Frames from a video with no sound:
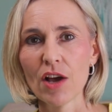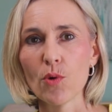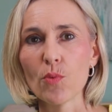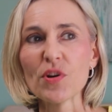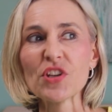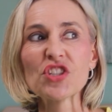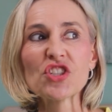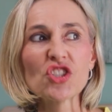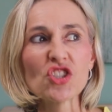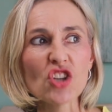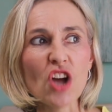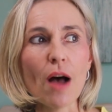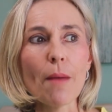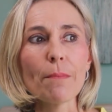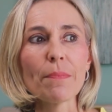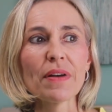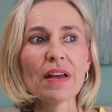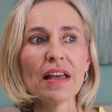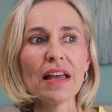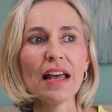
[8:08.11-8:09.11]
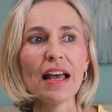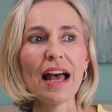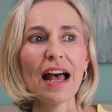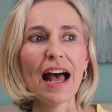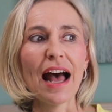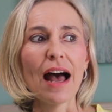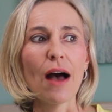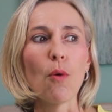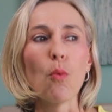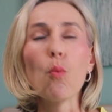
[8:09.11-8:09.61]
We stop
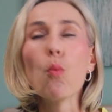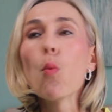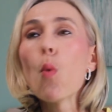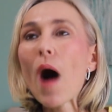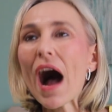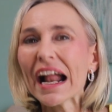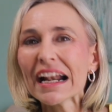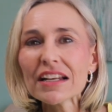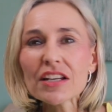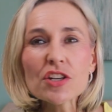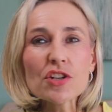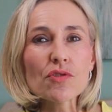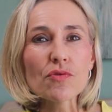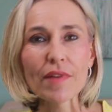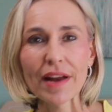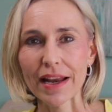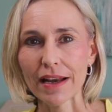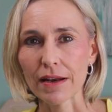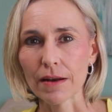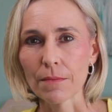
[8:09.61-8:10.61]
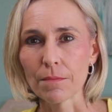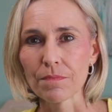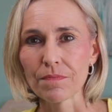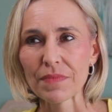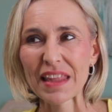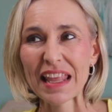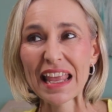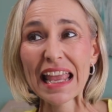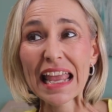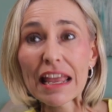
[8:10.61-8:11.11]
uh, wondering
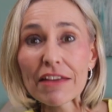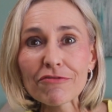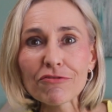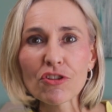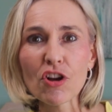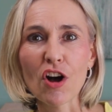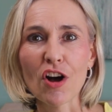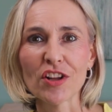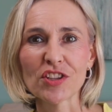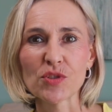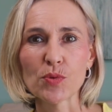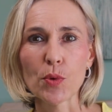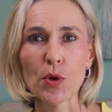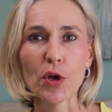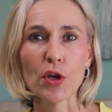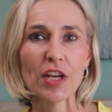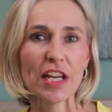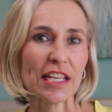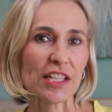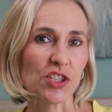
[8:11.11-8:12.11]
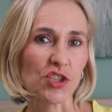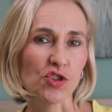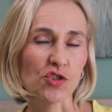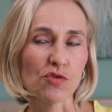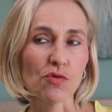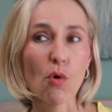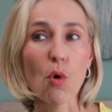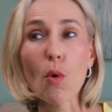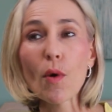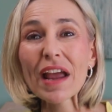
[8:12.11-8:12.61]
if God's word is
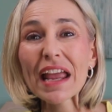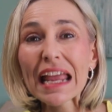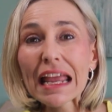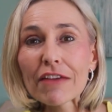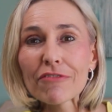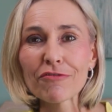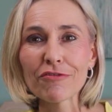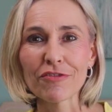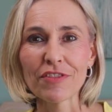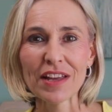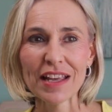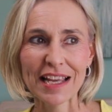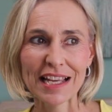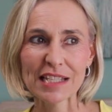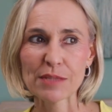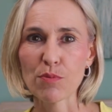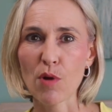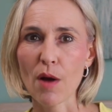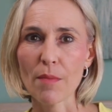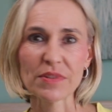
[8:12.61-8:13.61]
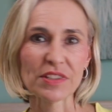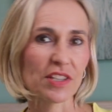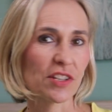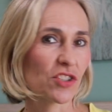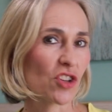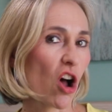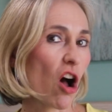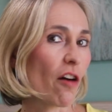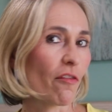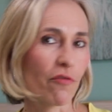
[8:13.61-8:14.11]
true or if his
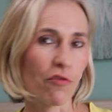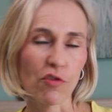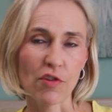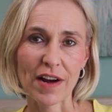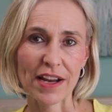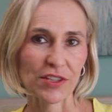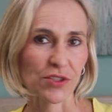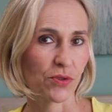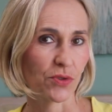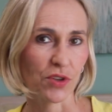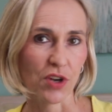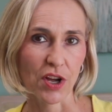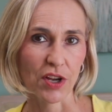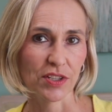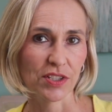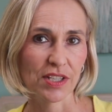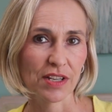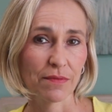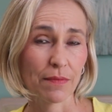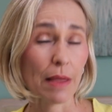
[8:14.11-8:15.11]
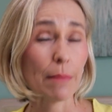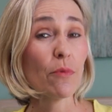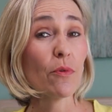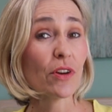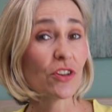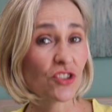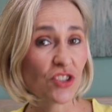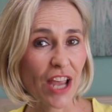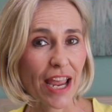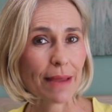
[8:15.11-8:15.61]
promises are for us or not. Remember
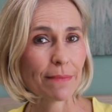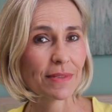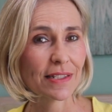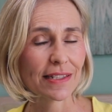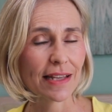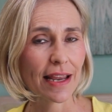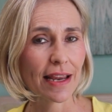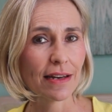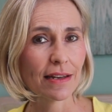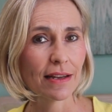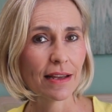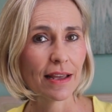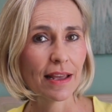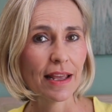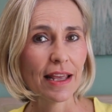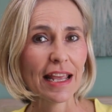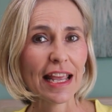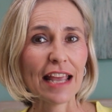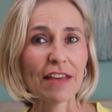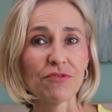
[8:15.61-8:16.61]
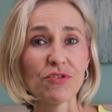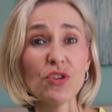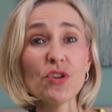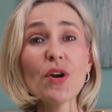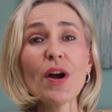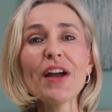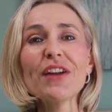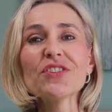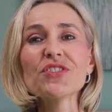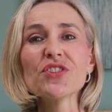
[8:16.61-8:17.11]
what James said? If you're
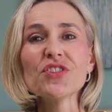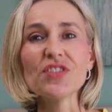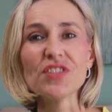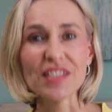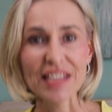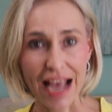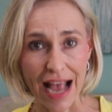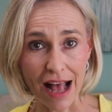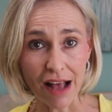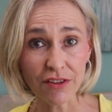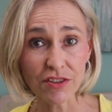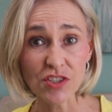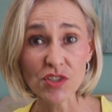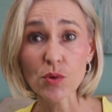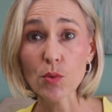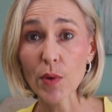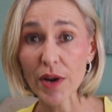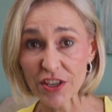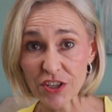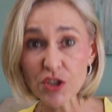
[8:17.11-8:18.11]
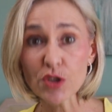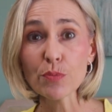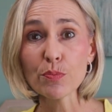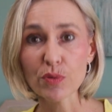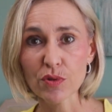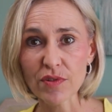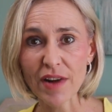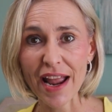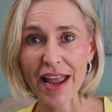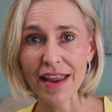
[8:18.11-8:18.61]
going to doubt when you
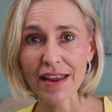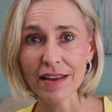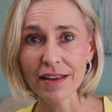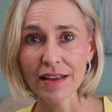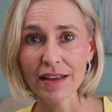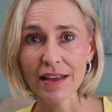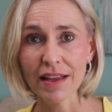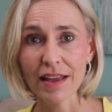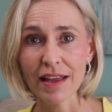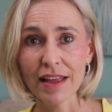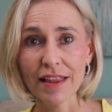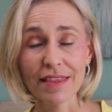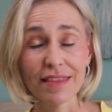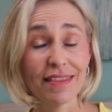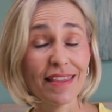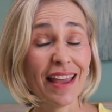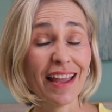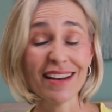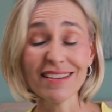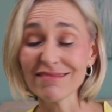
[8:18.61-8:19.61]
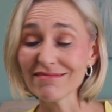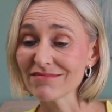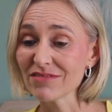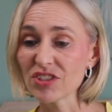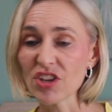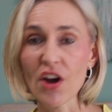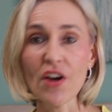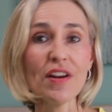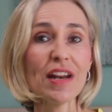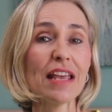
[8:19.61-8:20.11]
pray, then
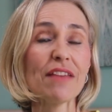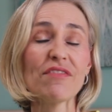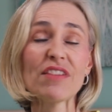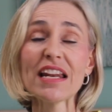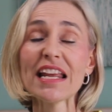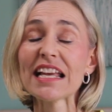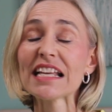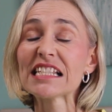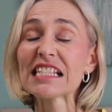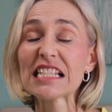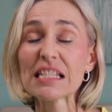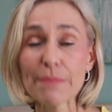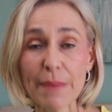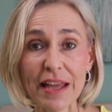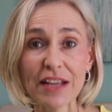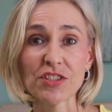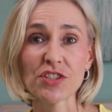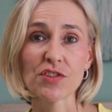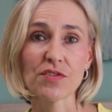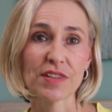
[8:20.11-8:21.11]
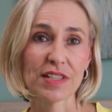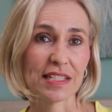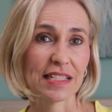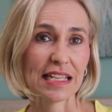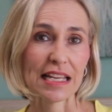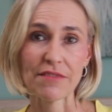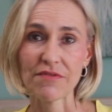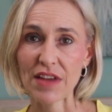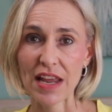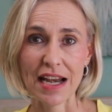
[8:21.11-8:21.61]
don't even expect to
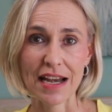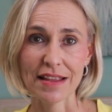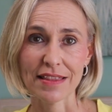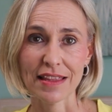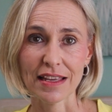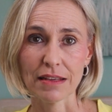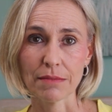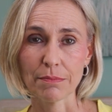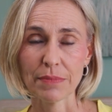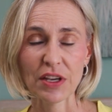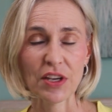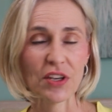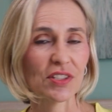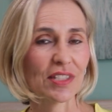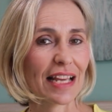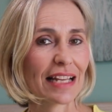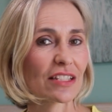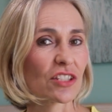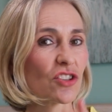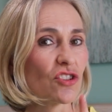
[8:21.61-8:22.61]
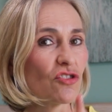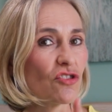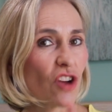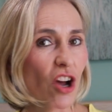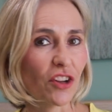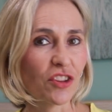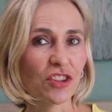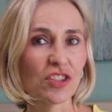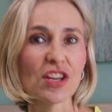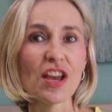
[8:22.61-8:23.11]
receive anything because that's
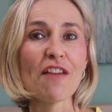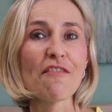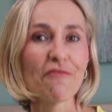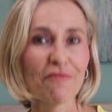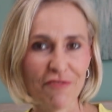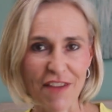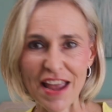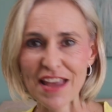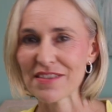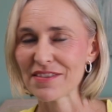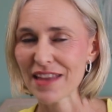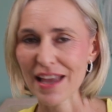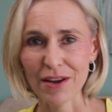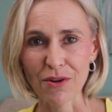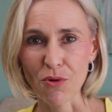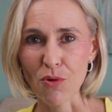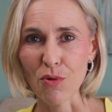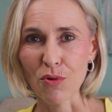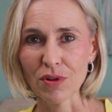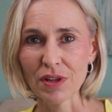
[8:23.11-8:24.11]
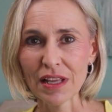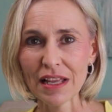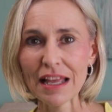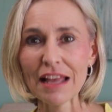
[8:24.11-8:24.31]
not faith at all.